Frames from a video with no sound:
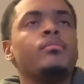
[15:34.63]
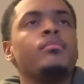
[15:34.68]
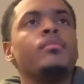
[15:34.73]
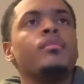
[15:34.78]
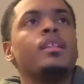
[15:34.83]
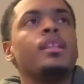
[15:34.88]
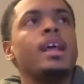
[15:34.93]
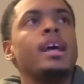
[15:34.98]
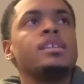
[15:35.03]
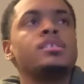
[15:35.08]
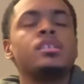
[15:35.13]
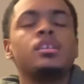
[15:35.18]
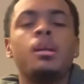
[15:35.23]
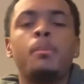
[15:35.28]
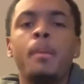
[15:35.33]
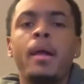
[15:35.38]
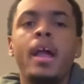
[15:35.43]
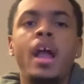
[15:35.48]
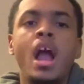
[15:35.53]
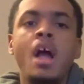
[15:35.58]
that's going to
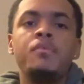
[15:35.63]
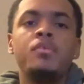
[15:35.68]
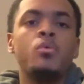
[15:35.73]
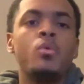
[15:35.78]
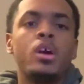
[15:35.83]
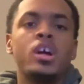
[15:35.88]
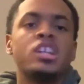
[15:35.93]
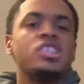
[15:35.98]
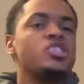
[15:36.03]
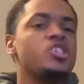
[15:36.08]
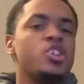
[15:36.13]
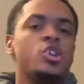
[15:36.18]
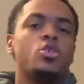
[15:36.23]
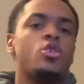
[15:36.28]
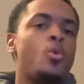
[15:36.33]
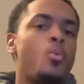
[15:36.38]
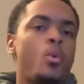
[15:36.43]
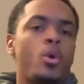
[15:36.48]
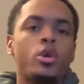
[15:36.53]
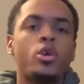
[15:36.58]
make everyone continue to
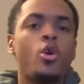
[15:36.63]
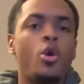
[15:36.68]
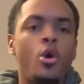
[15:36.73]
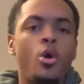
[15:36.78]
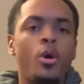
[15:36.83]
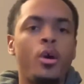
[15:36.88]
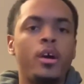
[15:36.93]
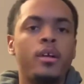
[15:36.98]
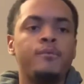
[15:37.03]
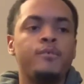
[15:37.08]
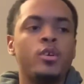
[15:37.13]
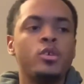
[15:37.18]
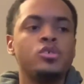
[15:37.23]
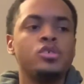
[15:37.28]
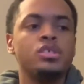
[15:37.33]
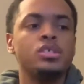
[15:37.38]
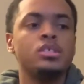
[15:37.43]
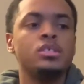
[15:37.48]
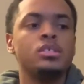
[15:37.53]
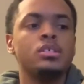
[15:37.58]
work hard,
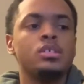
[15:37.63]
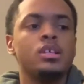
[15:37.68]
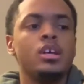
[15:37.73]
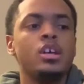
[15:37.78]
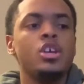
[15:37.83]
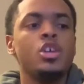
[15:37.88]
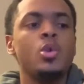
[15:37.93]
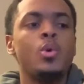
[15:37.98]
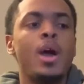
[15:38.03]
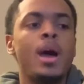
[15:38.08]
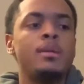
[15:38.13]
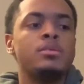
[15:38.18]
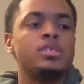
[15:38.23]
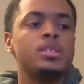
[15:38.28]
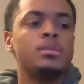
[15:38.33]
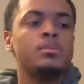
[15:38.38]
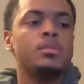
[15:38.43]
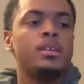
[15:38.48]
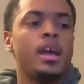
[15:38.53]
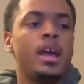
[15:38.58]
versus you have
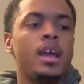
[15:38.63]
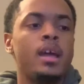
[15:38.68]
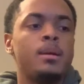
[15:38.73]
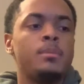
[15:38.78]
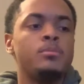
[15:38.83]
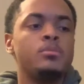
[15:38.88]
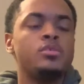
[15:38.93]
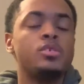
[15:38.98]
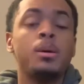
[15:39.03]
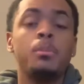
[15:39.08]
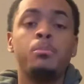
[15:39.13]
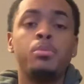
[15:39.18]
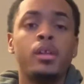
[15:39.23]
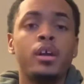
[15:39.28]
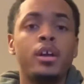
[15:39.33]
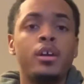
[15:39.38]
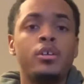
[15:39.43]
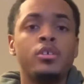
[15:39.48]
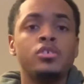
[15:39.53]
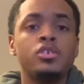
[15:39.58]
some
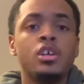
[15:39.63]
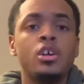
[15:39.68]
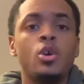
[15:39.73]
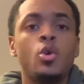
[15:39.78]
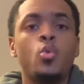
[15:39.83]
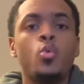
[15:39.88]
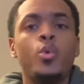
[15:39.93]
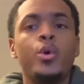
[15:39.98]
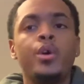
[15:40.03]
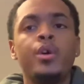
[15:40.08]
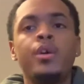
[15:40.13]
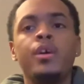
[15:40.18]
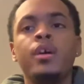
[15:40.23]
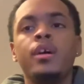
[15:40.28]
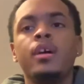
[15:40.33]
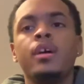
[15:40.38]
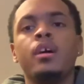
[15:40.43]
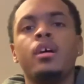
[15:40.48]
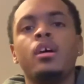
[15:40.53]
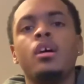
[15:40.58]
players where,
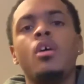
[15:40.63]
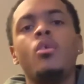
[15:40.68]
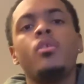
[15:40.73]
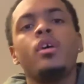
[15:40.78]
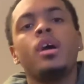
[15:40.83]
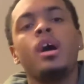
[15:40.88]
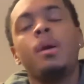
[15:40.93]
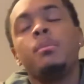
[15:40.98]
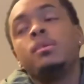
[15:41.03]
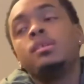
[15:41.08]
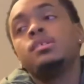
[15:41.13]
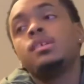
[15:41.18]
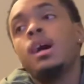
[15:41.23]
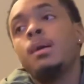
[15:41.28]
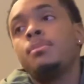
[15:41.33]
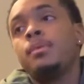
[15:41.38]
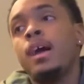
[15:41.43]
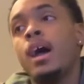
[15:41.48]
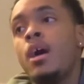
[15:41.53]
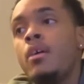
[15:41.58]
okay, I'm the top
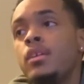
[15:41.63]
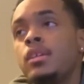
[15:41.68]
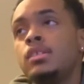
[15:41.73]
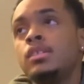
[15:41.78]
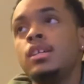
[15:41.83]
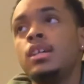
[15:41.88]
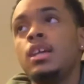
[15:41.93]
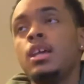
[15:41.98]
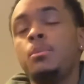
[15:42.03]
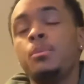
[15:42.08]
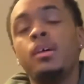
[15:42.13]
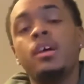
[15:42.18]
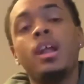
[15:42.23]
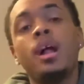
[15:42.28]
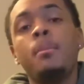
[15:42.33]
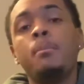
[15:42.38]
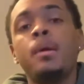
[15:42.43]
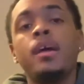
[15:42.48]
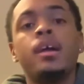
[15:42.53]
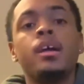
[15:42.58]
guy on the team and
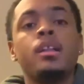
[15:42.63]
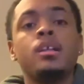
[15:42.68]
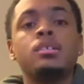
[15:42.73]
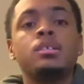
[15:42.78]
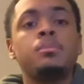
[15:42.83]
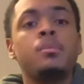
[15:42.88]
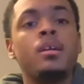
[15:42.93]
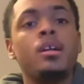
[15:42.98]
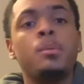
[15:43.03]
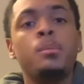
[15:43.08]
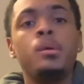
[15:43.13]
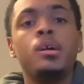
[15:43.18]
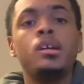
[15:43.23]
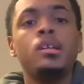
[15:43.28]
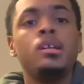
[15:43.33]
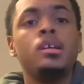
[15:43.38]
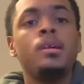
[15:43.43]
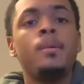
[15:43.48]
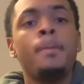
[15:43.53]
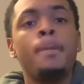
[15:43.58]
I'm making this amount of
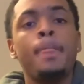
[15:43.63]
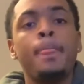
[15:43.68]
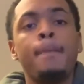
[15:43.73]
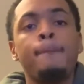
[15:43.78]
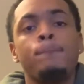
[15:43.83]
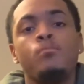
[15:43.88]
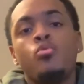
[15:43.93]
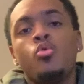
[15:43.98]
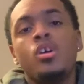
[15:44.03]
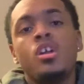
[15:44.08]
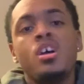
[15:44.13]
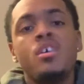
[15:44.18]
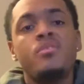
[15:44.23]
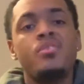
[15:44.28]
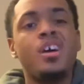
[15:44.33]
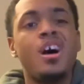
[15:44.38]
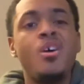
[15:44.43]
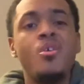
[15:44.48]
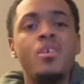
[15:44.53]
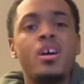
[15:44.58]
money, whatever.
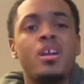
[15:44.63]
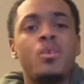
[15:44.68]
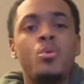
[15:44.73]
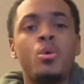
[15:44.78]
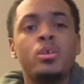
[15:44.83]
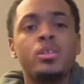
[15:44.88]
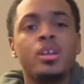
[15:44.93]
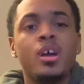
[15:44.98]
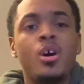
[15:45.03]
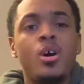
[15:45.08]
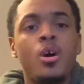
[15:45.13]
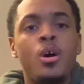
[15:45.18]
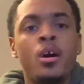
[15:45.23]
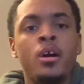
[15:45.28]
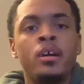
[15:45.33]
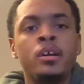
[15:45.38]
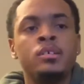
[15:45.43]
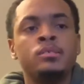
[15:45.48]
I don't got to work that hard.